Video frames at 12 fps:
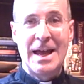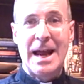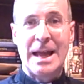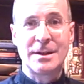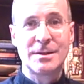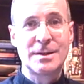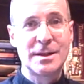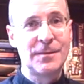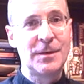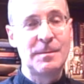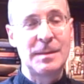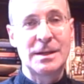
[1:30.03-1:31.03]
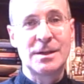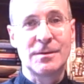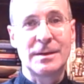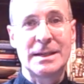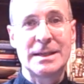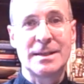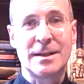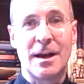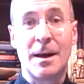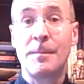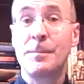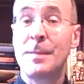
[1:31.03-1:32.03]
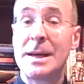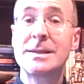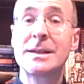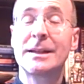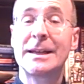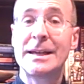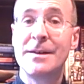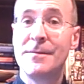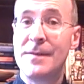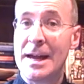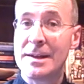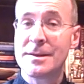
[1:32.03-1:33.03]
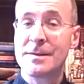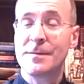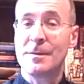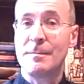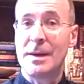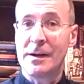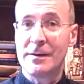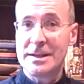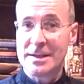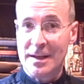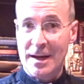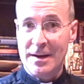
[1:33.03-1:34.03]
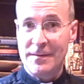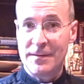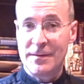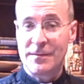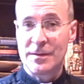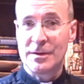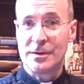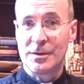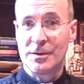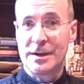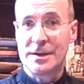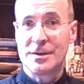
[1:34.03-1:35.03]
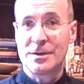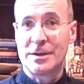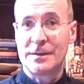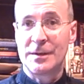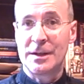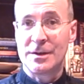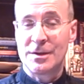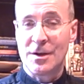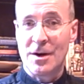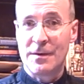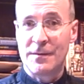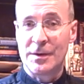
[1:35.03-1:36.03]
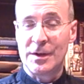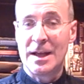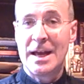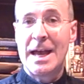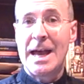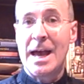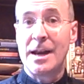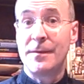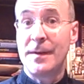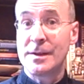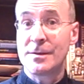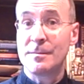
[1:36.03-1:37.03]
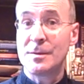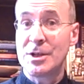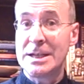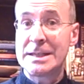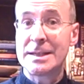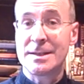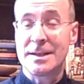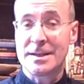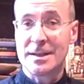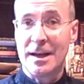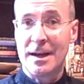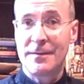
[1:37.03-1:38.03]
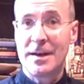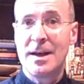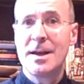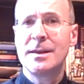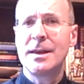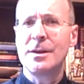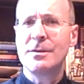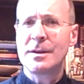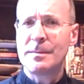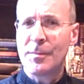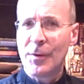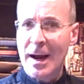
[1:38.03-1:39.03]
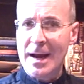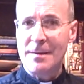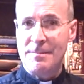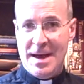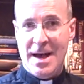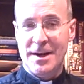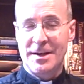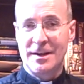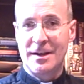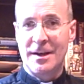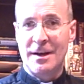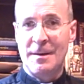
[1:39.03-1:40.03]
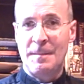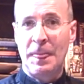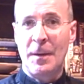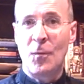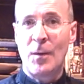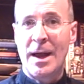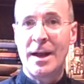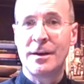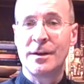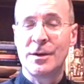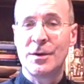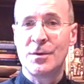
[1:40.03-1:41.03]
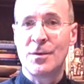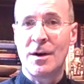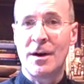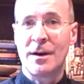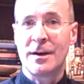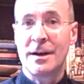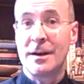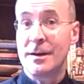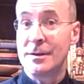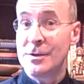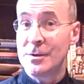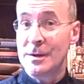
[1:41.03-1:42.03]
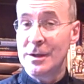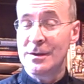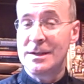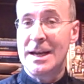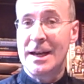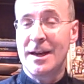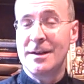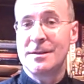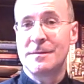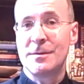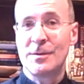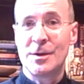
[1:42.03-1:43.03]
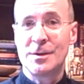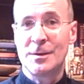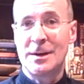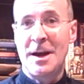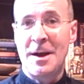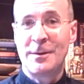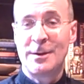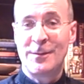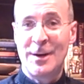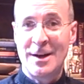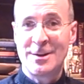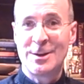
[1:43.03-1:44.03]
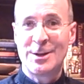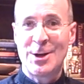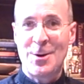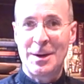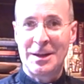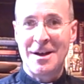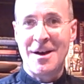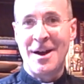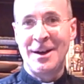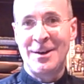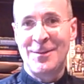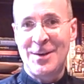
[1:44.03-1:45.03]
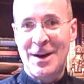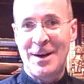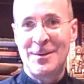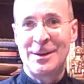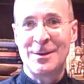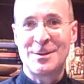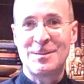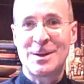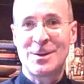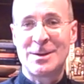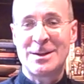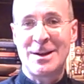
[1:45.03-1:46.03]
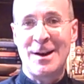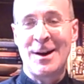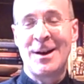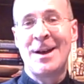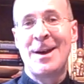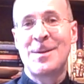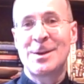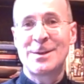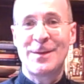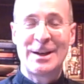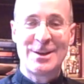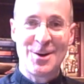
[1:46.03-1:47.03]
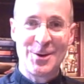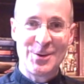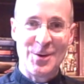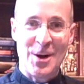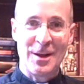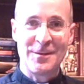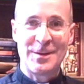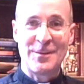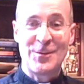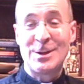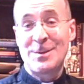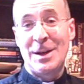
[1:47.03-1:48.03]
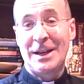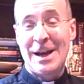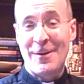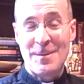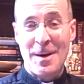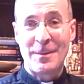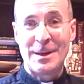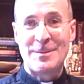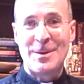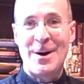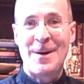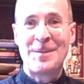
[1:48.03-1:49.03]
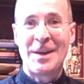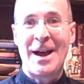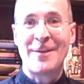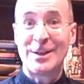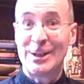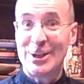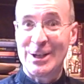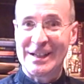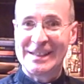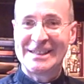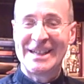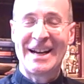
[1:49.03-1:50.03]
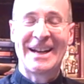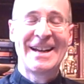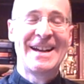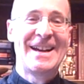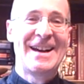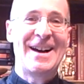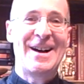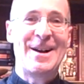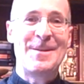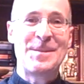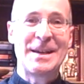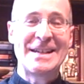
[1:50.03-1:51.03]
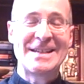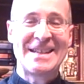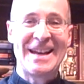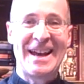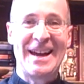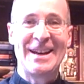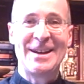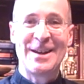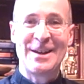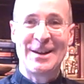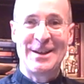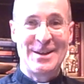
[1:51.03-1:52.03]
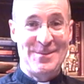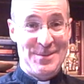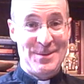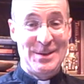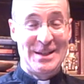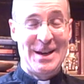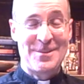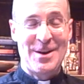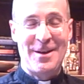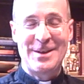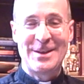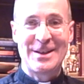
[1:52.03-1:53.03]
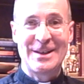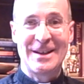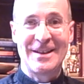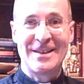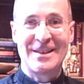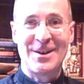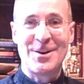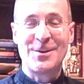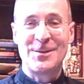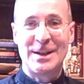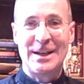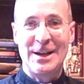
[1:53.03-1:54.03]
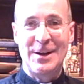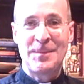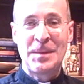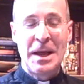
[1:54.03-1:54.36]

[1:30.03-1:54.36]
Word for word: And there's different mysteries, um, basically events from Mary's life for the glorious, joyful, and sorrowful, and events from Jesus' life that you can pray about um, when you are uh, doing your decades of the rosary. I would advise you to go online and find out what those mysteries are because if I told you all of them, first of all, I can't remember them all. I have to look and check um, each day. Uh, it, it, would take probably the, uh, the whole video.